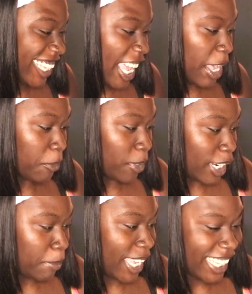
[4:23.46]
I
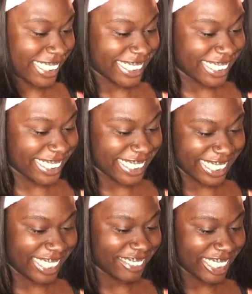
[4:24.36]
really baked.
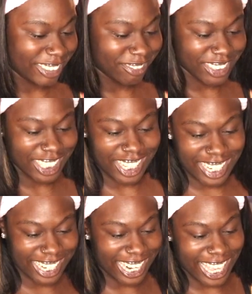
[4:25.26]
Anyway
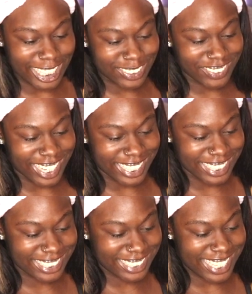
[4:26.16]
the last
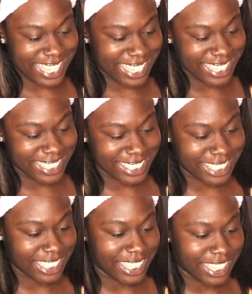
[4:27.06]
product is
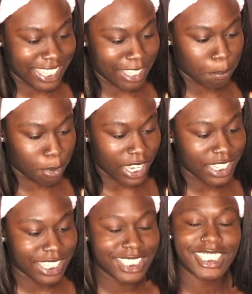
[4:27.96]
the
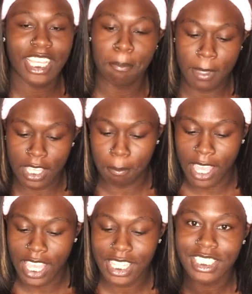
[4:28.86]
brightening sleeping
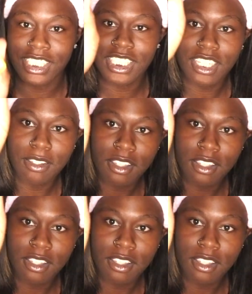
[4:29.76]
mask